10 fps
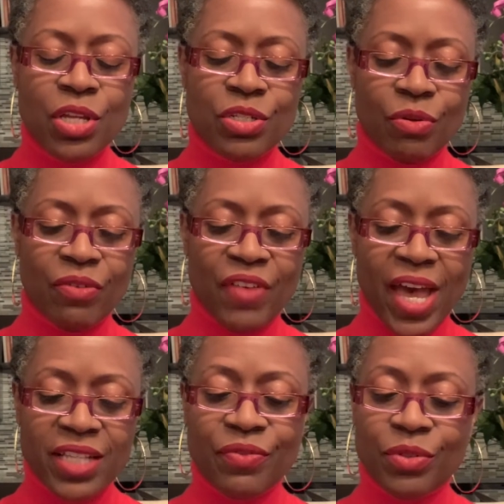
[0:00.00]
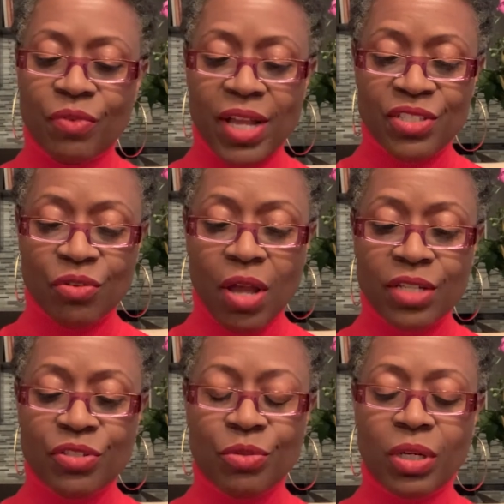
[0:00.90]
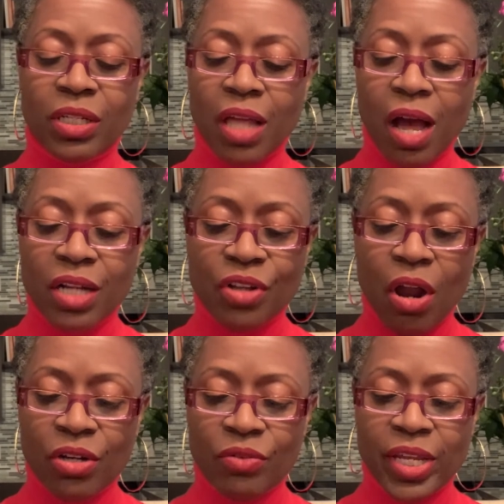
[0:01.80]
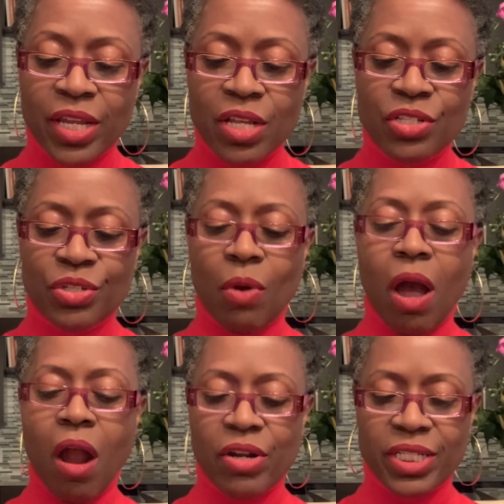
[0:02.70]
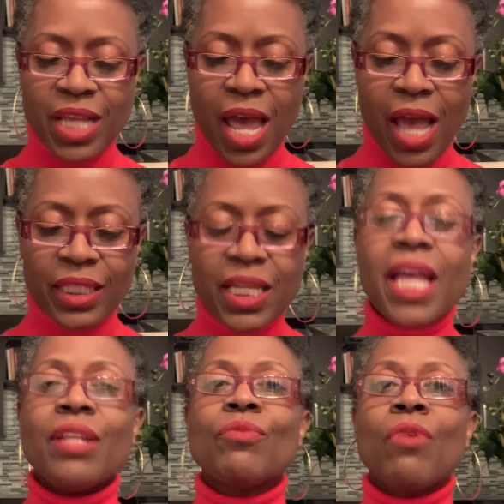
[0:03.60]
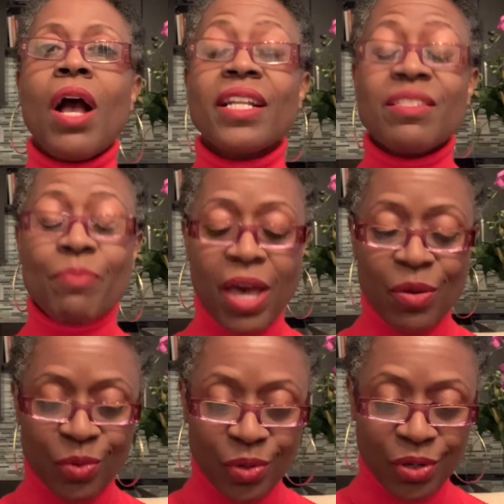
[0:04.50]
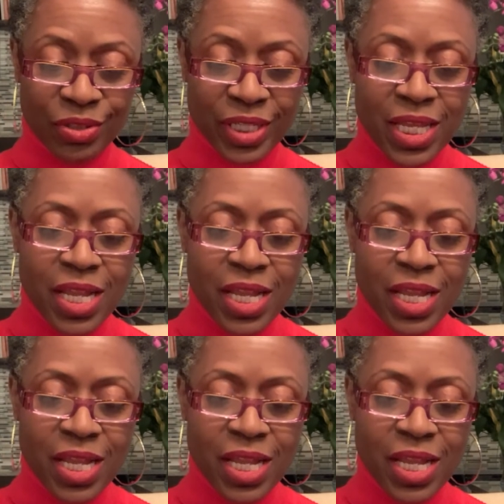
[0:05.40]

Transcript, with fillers: to a fast food restaurant to a clogged artery to a heart attack, and it rocked my world.